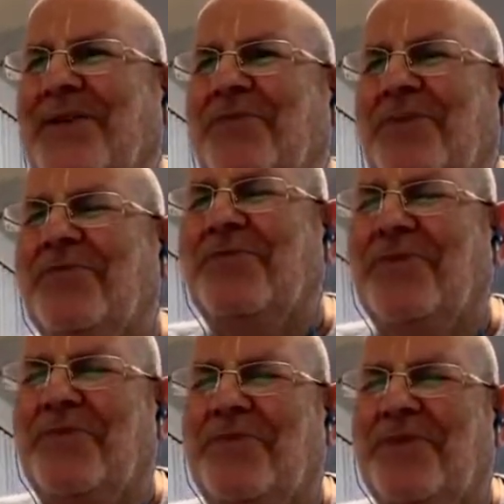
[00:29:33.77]
to
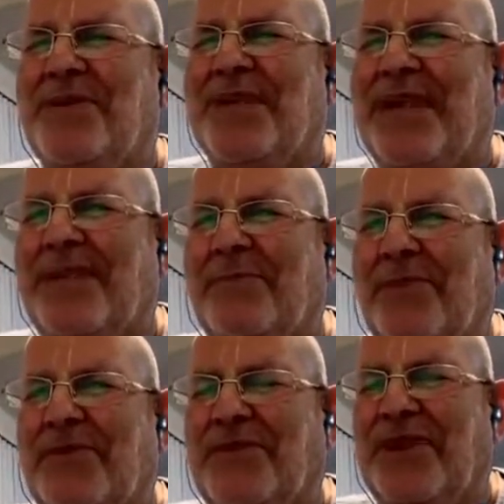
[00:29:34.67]
present a
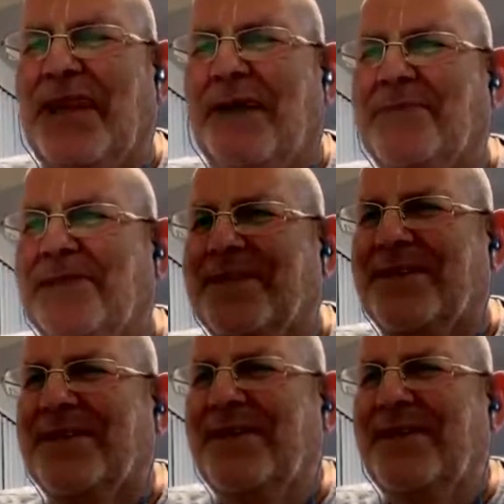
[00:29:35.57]
brief
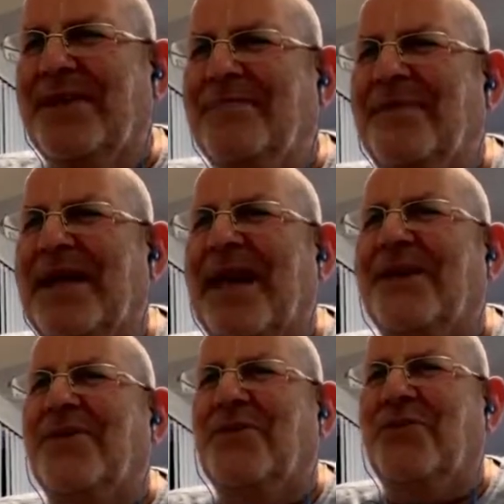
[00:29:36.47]
synopsis may
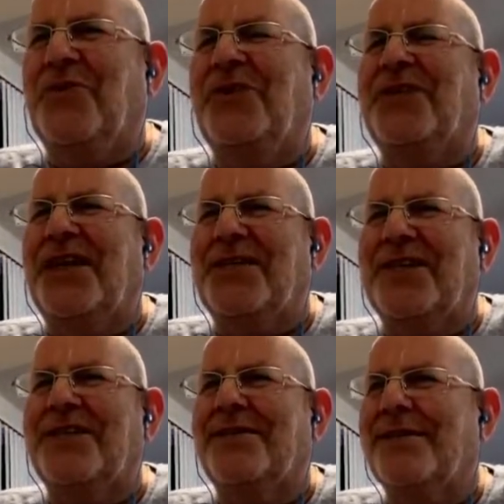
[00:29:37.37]
not do full
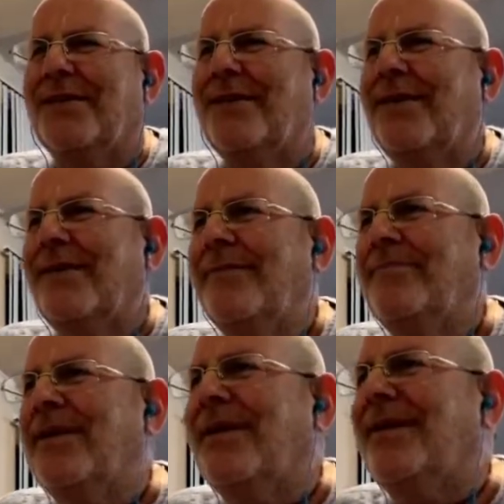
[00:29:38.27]
justice,
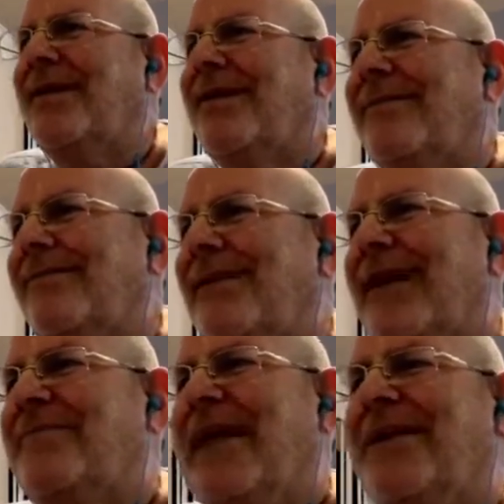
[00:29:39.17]
but
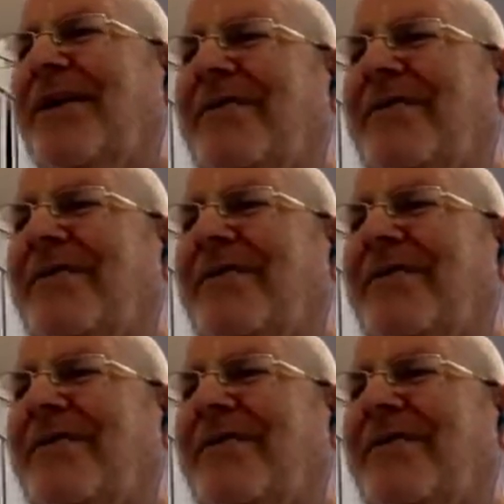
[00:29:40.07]
I made a